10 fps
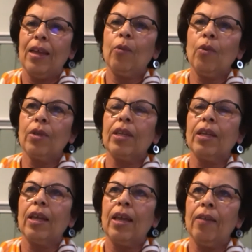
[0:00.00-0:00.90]
It was
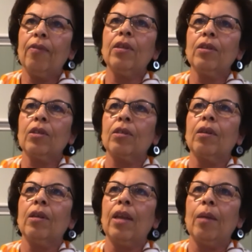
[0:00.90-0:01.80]
in this
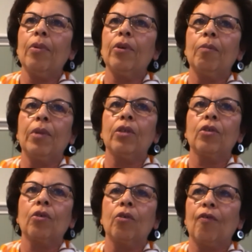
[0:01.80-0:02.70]
neighborhood middle
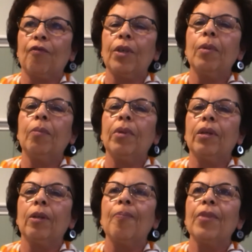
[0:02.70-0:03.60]
school, Friedman
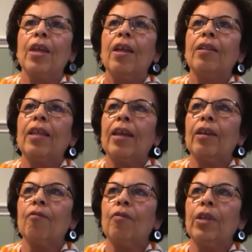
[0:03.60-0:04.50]
Middle, that
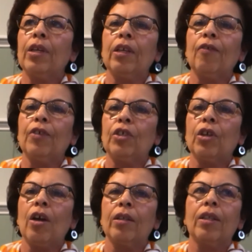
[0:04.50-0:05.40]
it really, for
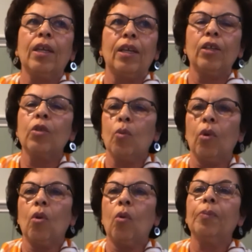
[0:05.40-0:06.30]
Jonathan, his
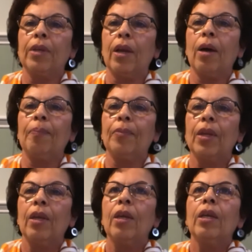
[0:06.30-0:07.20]
world opened up.
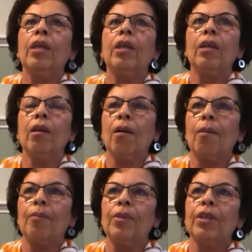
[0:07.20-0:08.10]
He
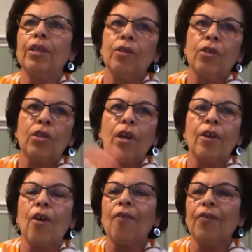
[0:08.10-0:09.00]
didn't
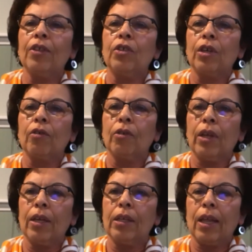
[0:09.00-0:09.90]
start off in the general
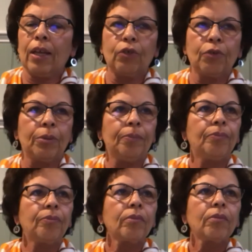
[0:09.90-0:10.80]
ed classroom,
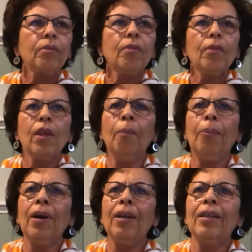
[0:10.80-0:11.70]

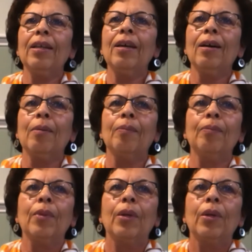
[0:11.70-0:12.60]
but
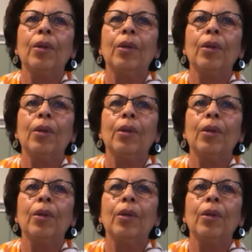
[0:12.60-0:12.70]
when